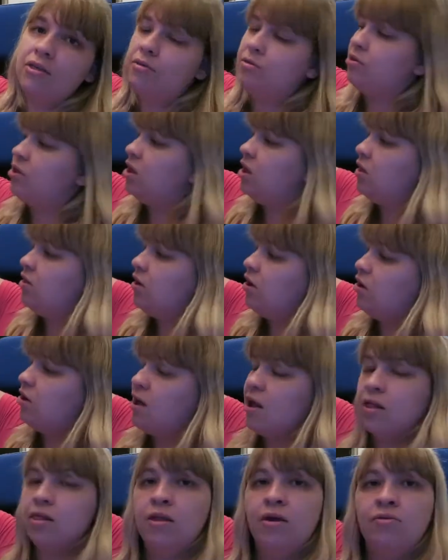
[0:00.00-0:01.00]
Got a little city
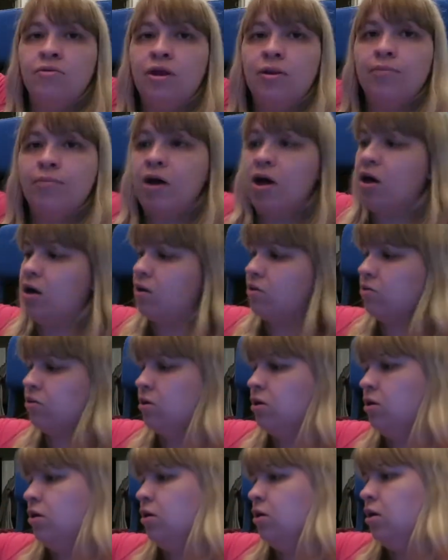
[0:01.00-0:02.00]
there, you got a loading
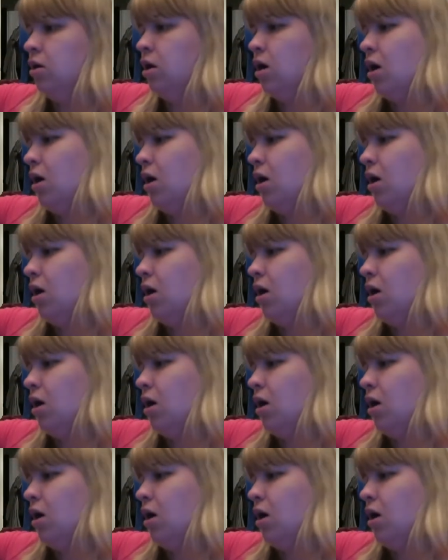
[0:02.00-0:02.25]
box.